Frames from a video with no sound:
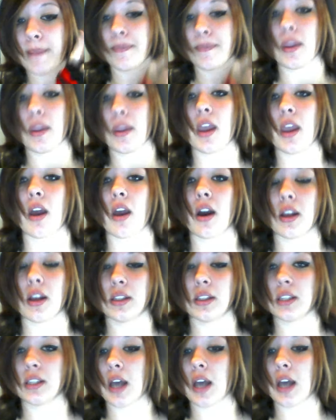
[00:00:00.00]

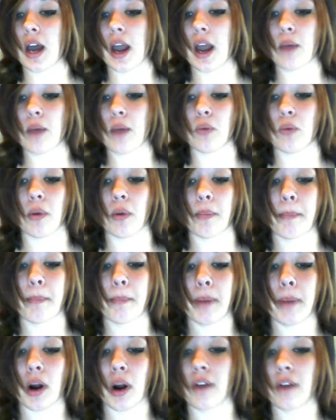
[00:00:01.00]
and I will
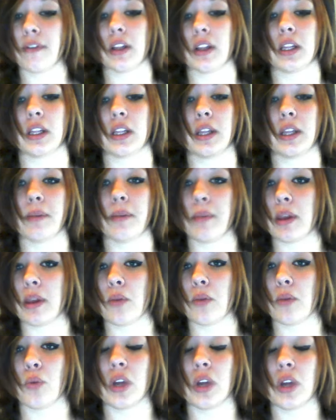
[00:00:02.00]
perfectly be
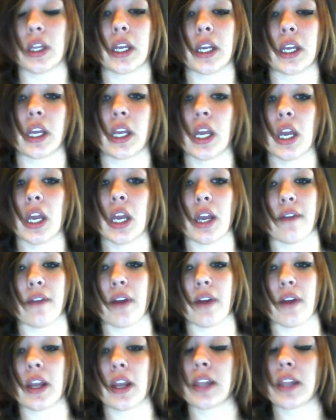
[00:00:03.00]
willing, if
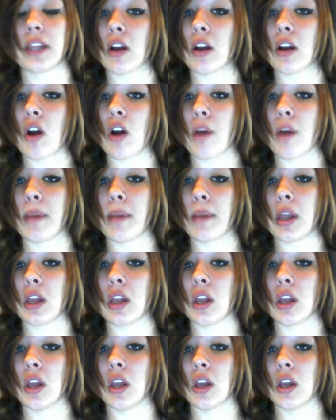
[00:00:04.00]
I get that comment,
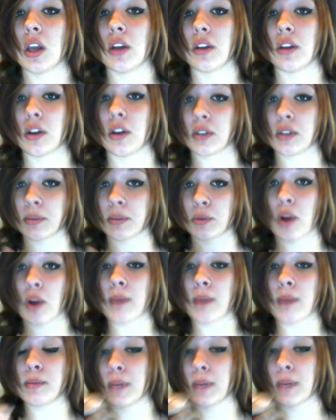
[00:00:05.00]
you know,
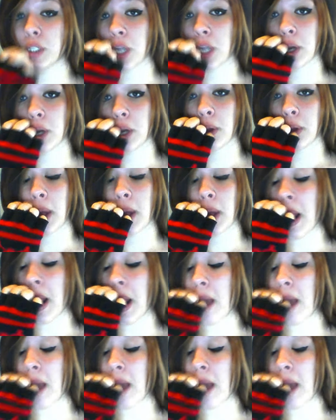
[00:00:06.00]
subscribe to my channel, and